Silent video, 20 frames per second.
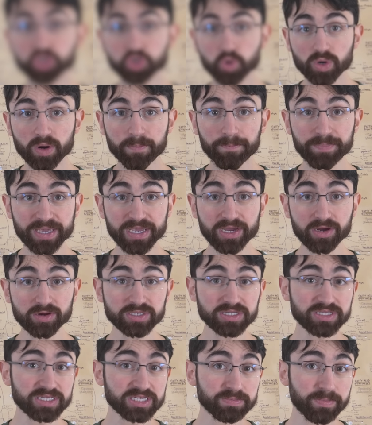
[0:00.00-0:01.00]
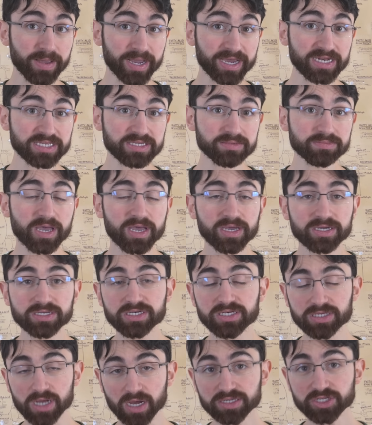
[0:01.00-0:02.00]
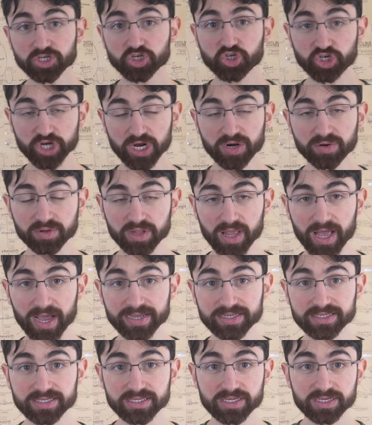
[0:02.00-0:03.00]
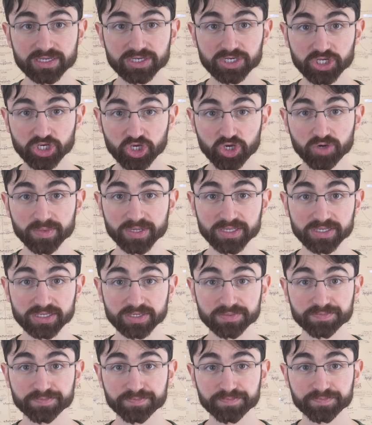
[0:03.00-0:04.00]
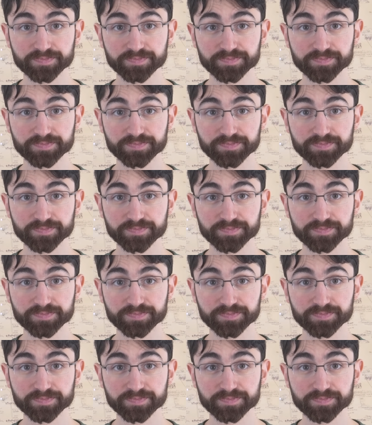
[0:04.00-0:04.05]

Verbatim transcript: So it appears this mechanism does generalize to humans.